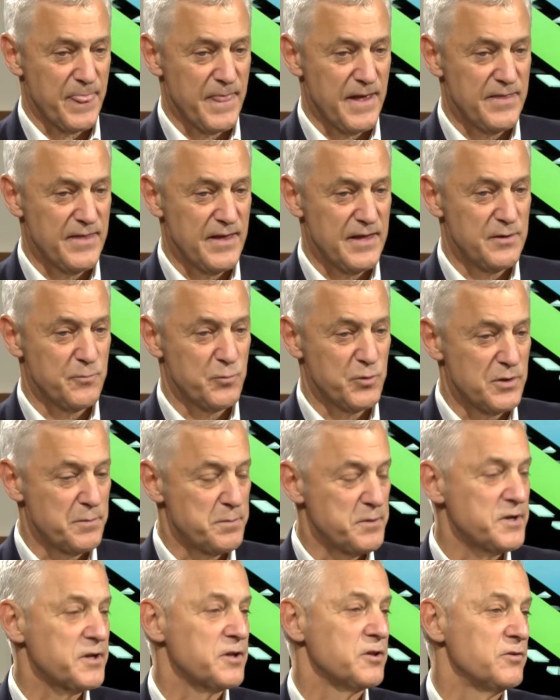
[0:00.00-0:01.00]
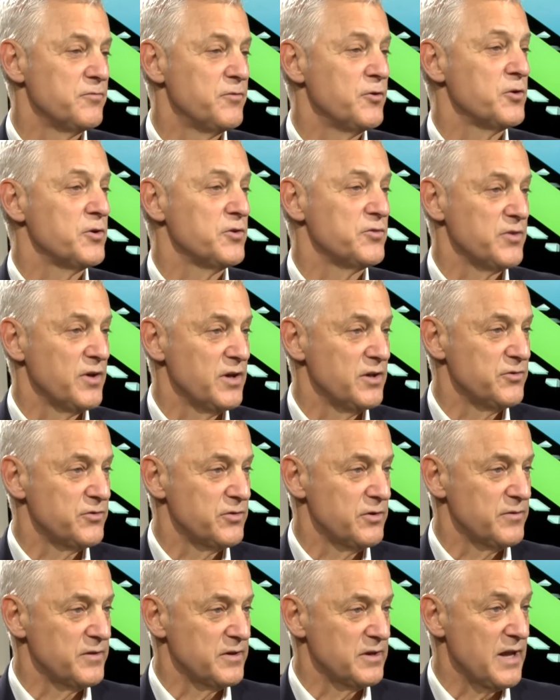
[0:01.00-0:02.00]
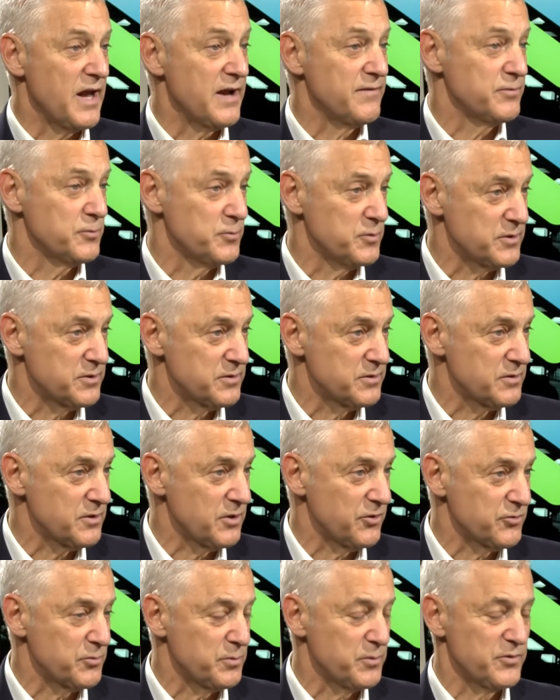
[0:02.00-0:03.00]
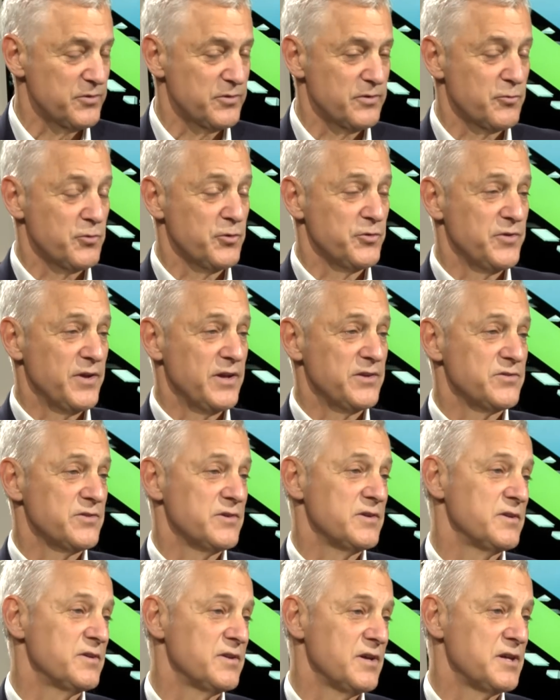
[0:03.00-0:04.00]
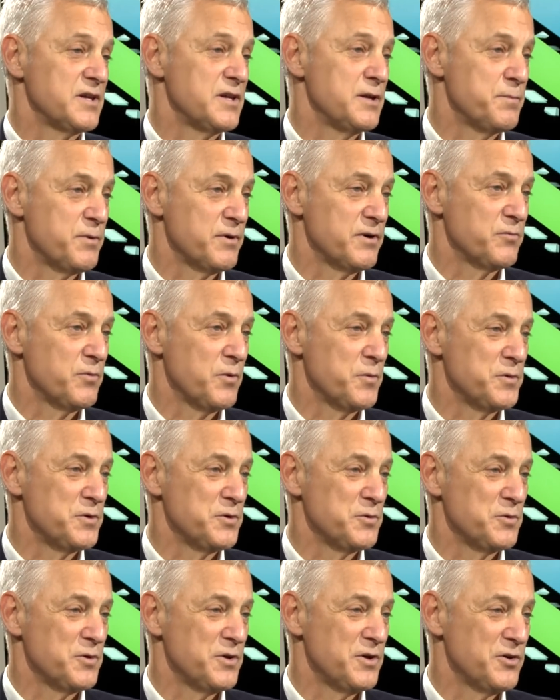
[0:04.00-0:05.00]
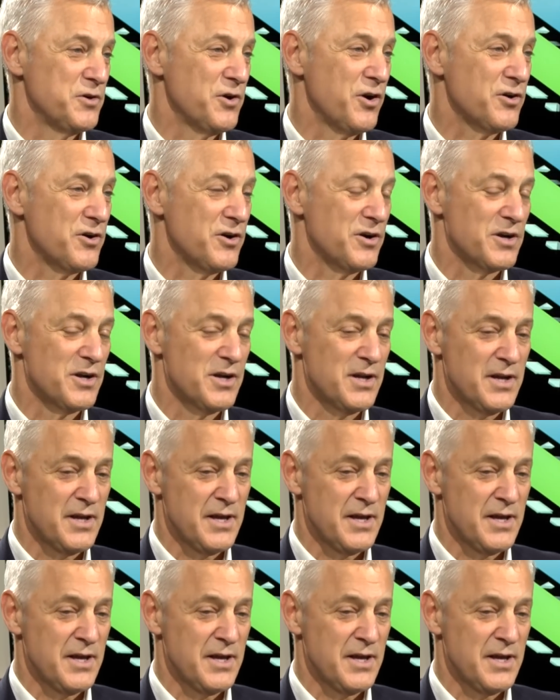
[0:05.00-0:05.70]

and then with a particular focus on serving affluent customers. And of course, that's a key part of what we do here in Hong Kong.